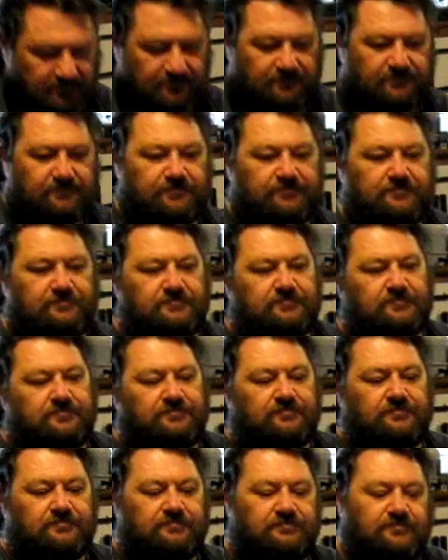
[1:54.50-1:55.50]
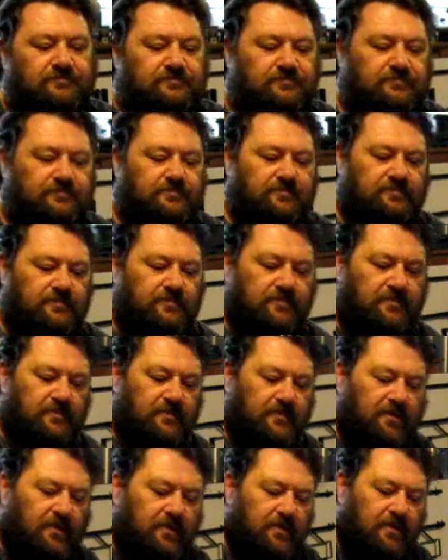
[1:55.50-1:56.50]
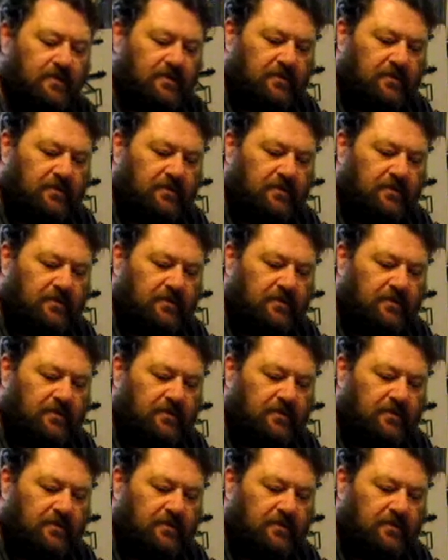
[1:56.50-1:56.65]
(no one is talking)